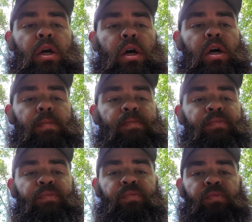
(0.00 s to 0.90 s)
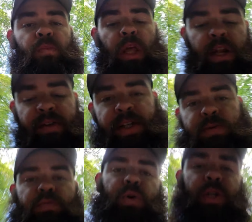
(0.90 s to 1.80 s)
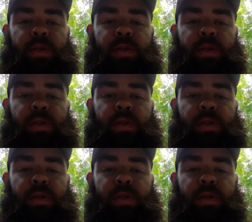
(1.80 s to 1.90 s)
And I put a